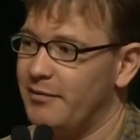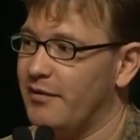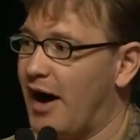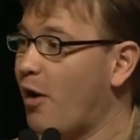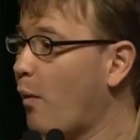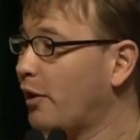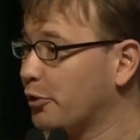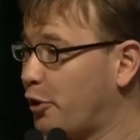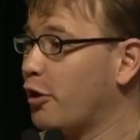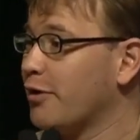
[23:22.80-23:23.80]
how well
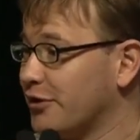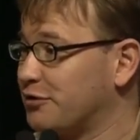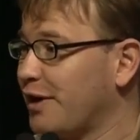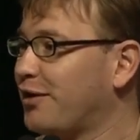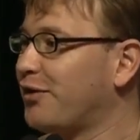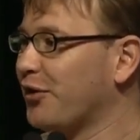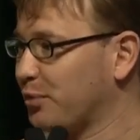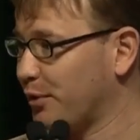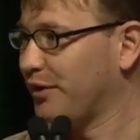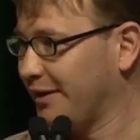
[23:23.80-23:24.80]
your co-registration is
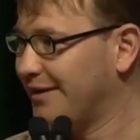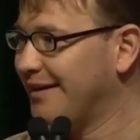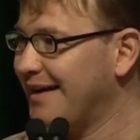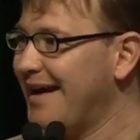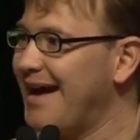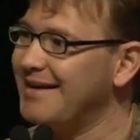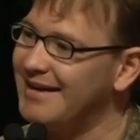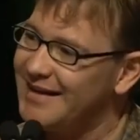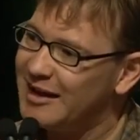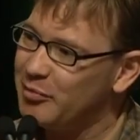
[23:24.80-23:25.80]
working.
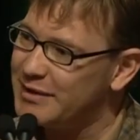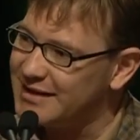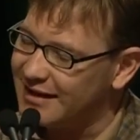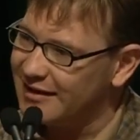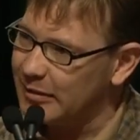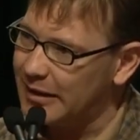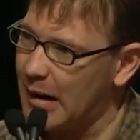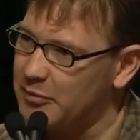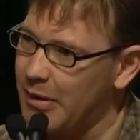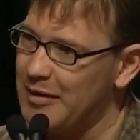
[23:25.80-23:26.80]
And that in particular
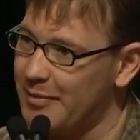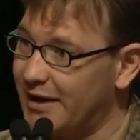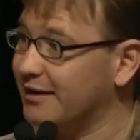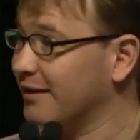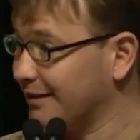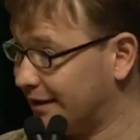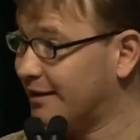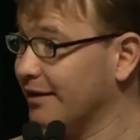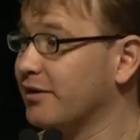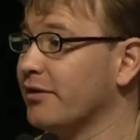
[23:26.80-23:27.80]
becomes problematic in
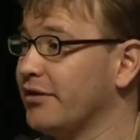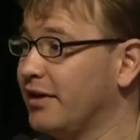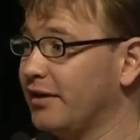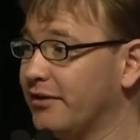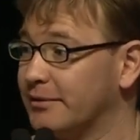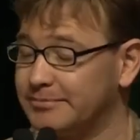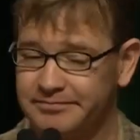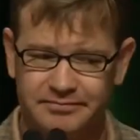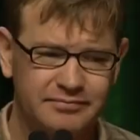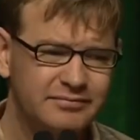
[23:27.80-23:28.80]
clinical settings.
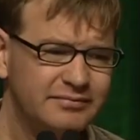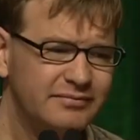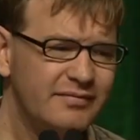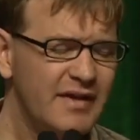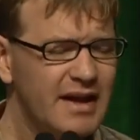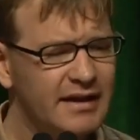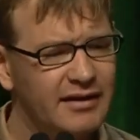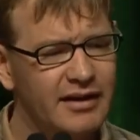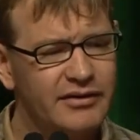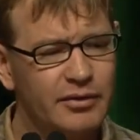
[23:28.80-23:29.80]

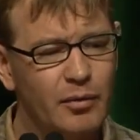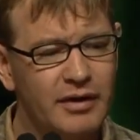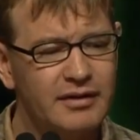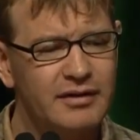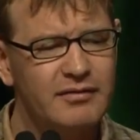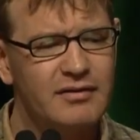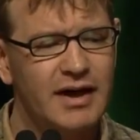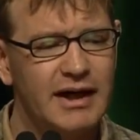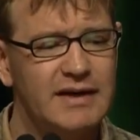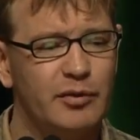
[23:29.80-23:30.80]
And so one
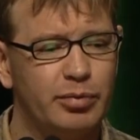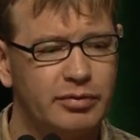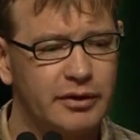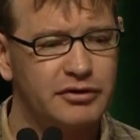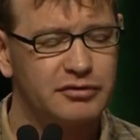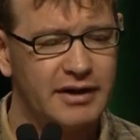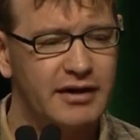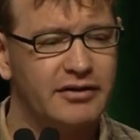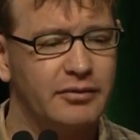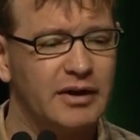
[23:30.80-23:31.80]
kind of approach
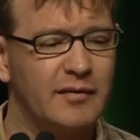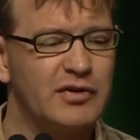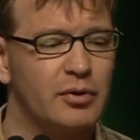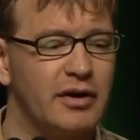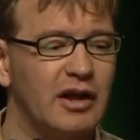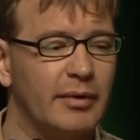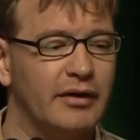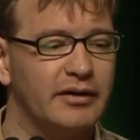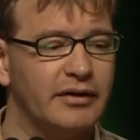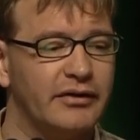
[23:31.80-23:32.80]
related to what I've been talking
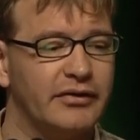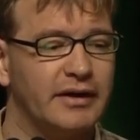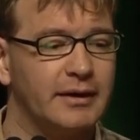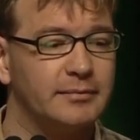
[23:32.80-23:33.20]
about is